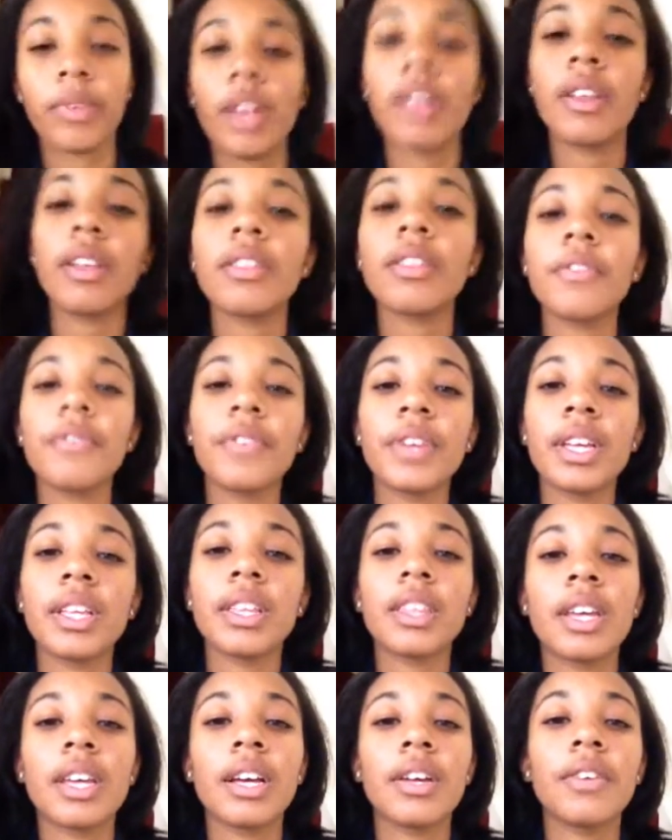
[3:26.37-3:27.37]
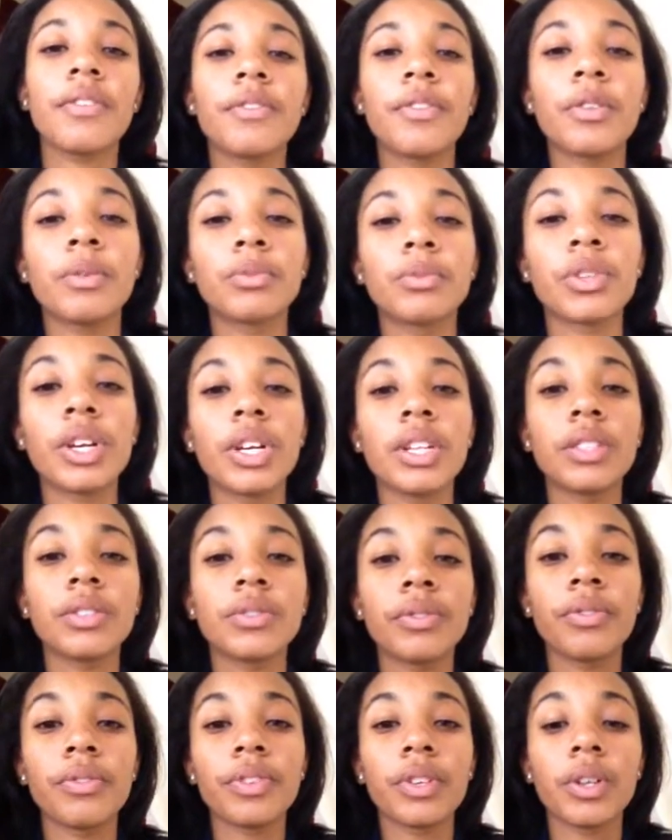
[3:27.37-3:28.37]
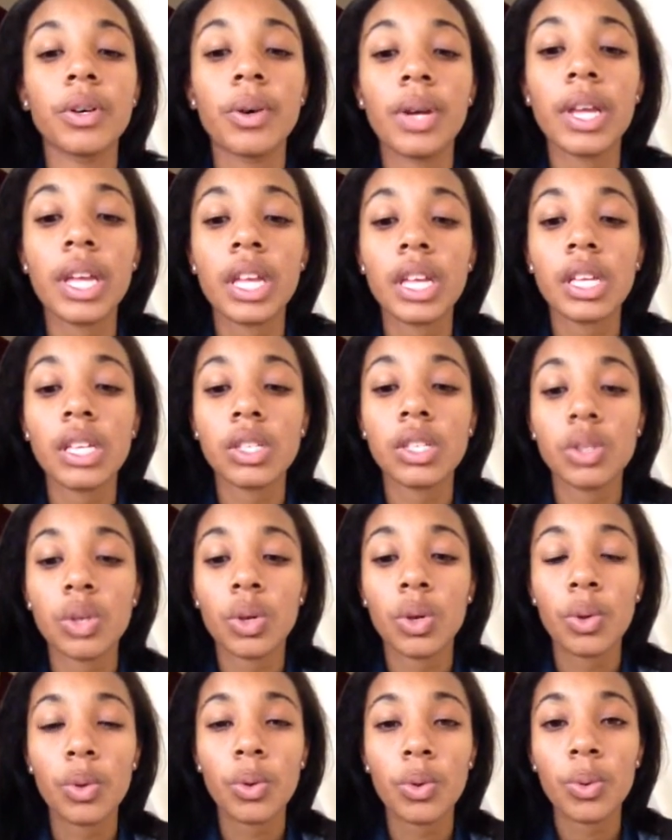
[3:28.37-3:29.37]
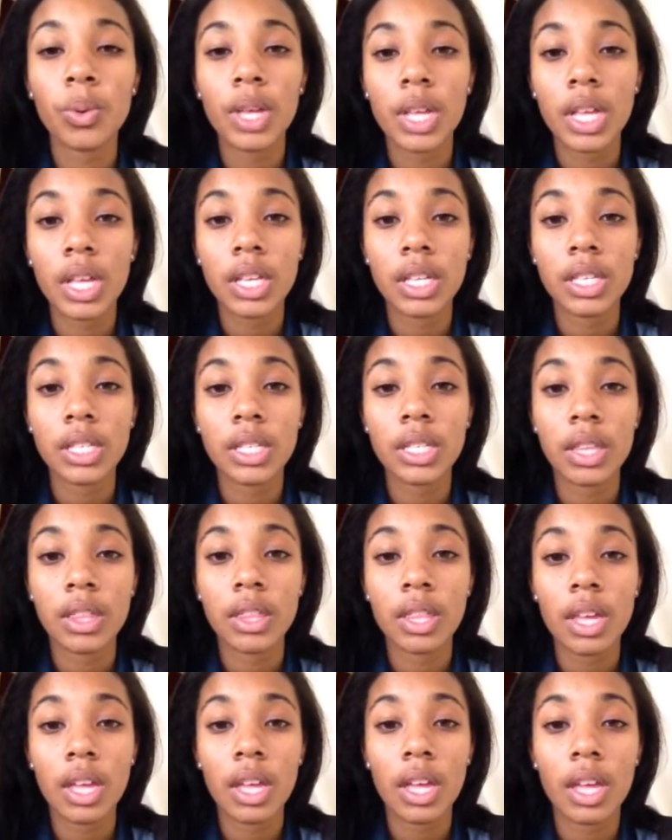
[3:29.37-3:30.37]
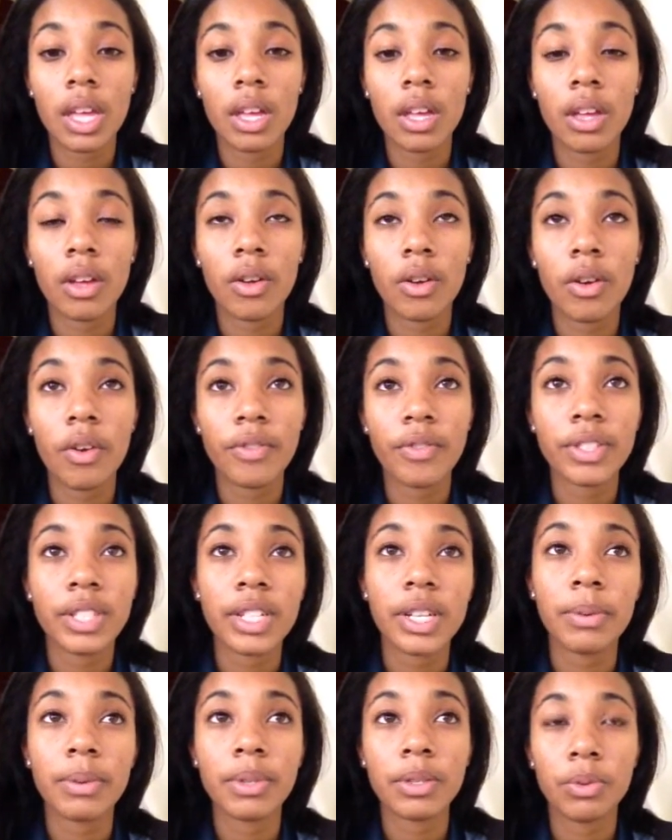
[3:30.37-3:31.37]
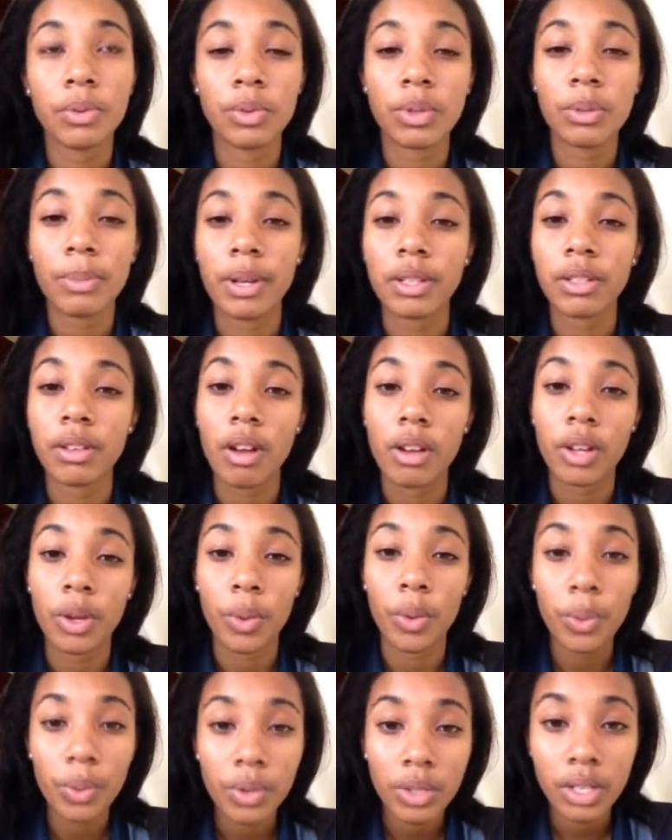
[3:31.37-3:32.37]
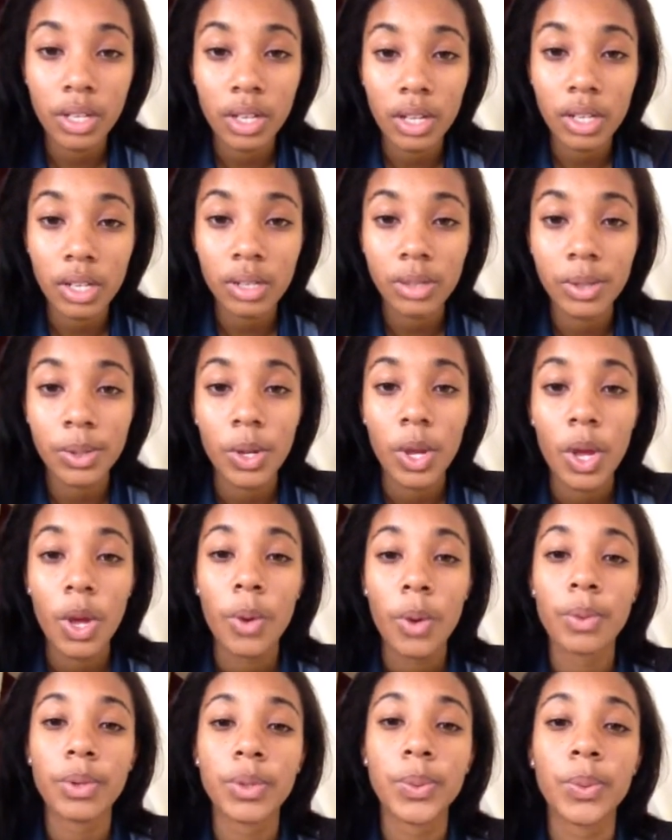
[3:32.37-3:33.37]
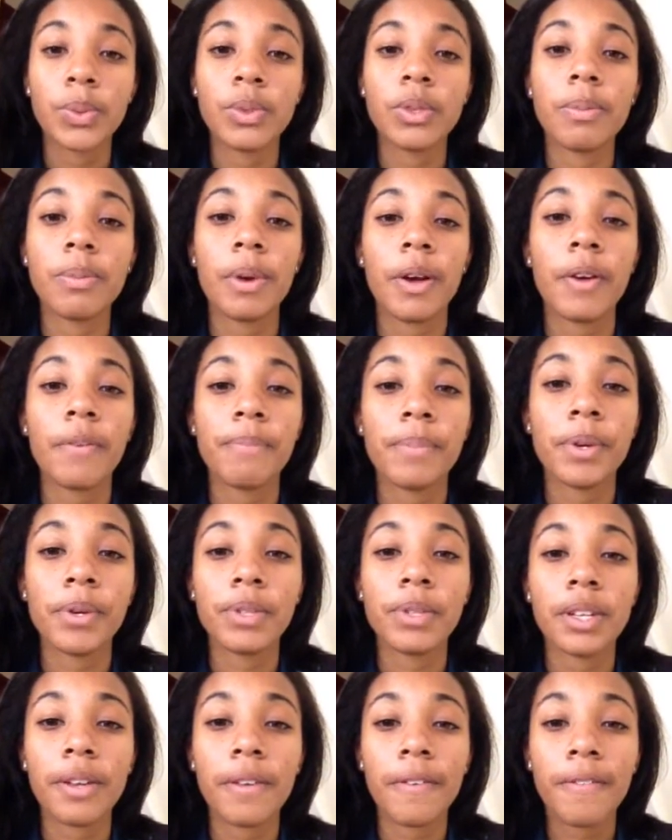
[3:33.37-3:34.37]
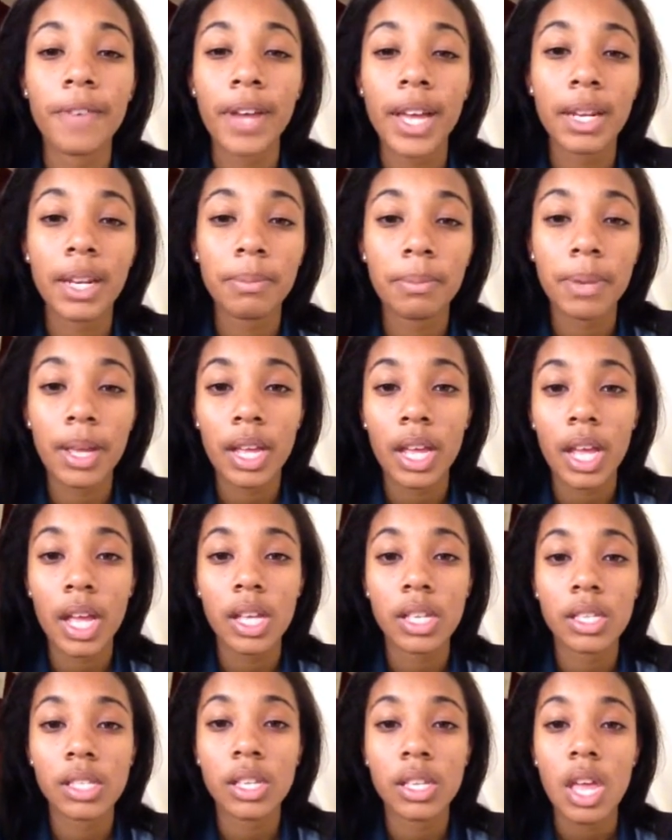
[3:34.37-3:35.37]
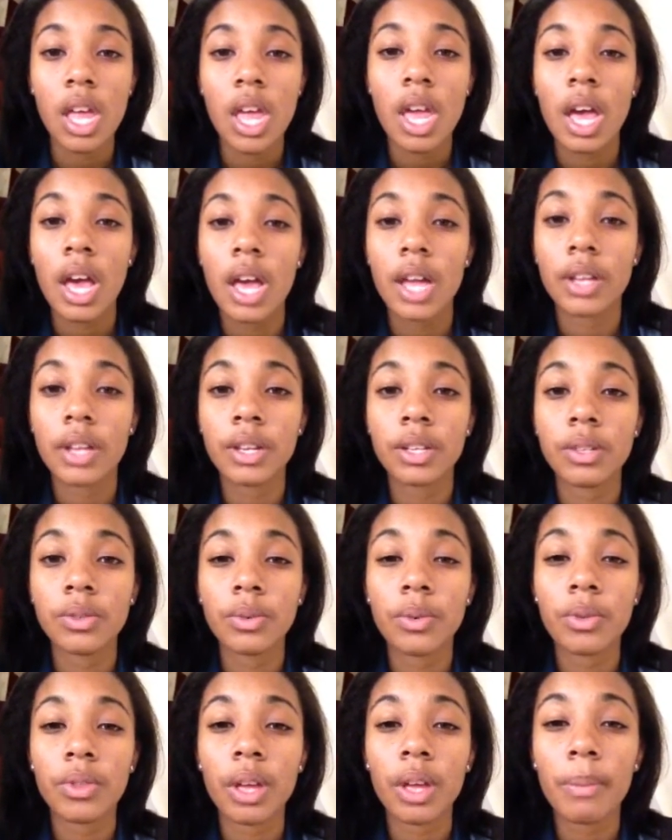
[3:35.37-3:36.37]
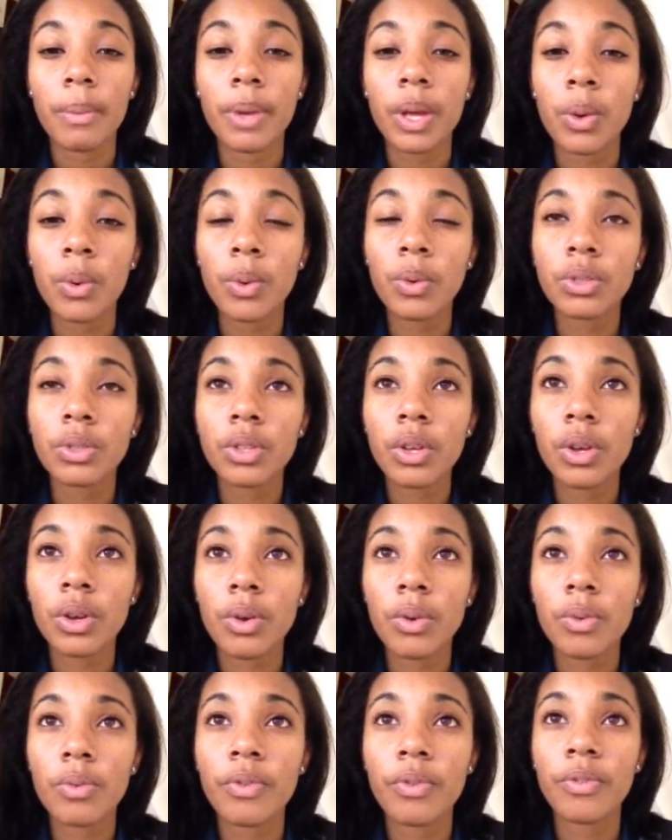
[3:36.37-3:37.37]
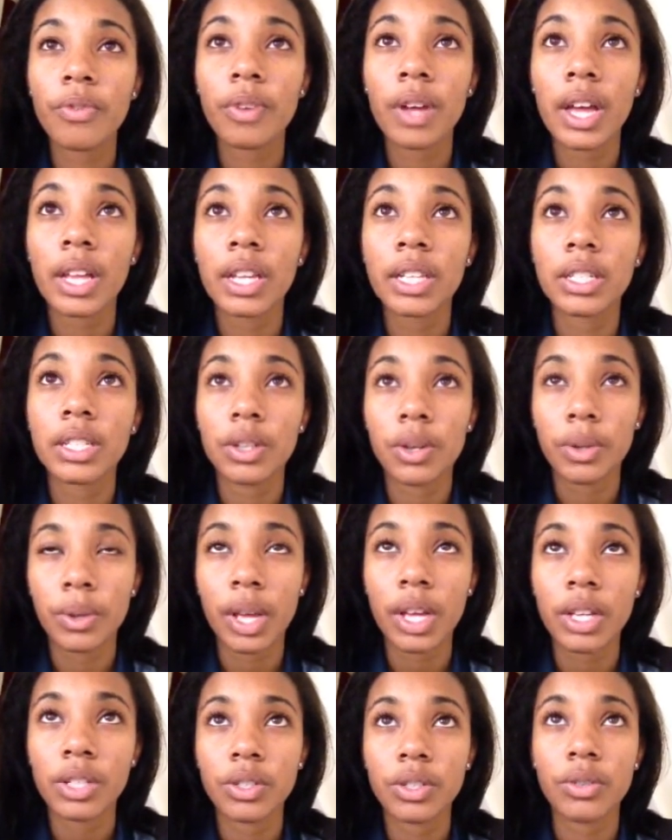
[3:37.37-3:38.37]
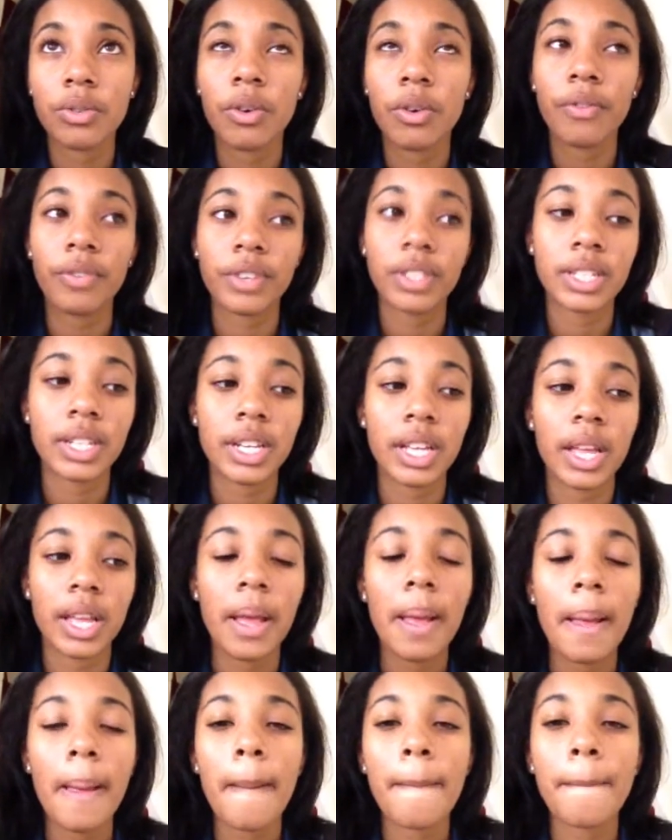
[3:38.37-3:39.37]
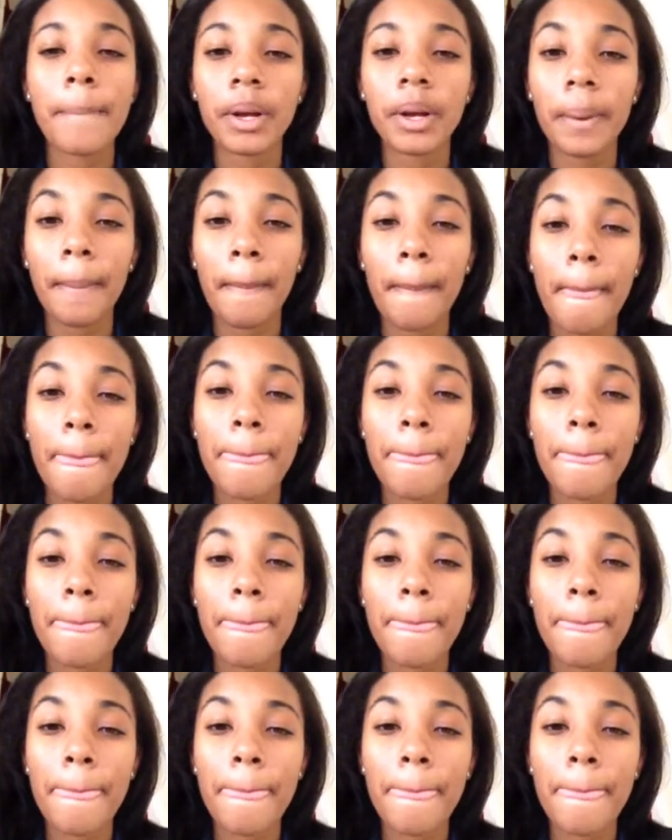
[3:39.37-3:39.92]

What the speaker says: Another thing that film trailers reveal is who is their... Obviously, we talked about target audience, we talked about building a fan base and all that, but it also... and location, obviously, but